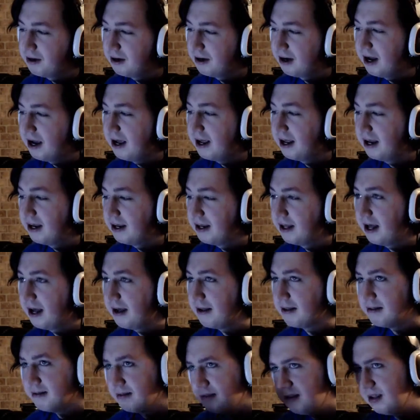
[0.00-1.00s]
I
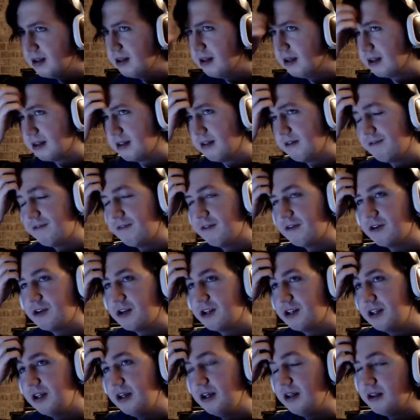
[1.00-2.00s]
did like the first
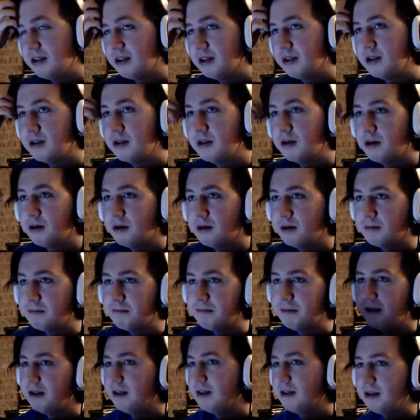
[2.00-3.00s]
season on
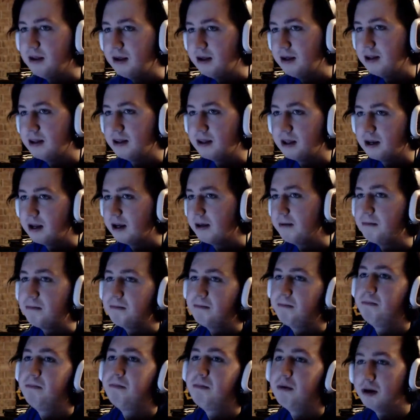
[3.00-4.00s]
PC, and then I
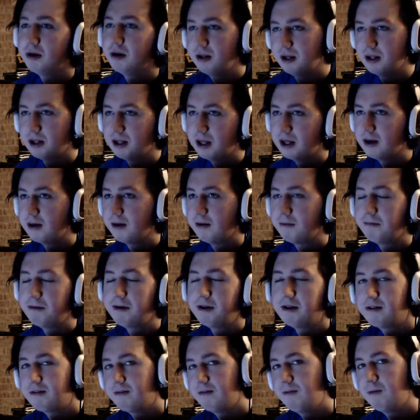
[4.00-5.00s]
bought it again on
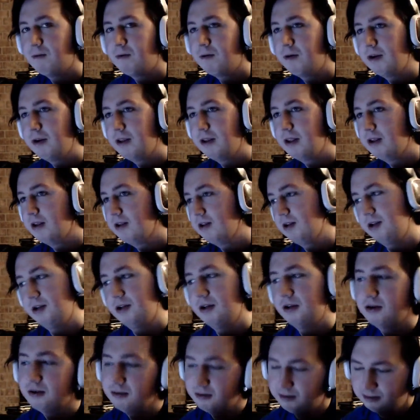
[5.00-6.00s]
PS4, and then
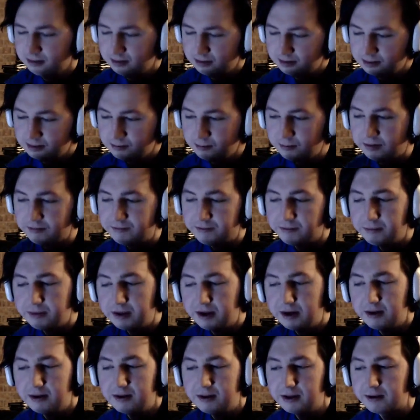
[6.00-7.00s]
just went from
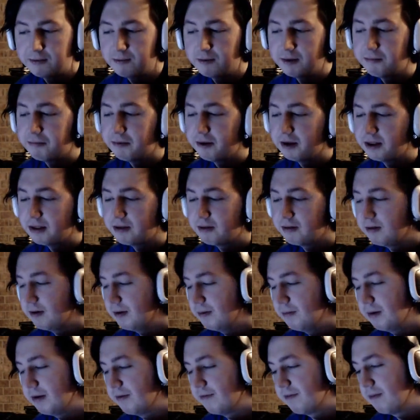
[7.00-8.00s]
there. Like replayed through it
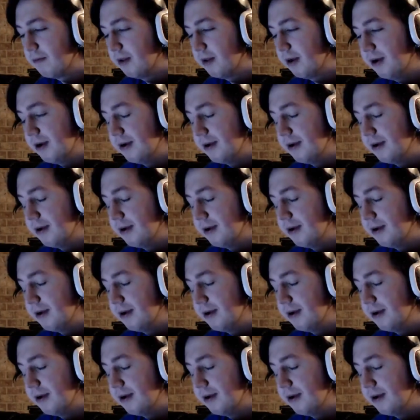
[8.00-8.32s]
and went from there.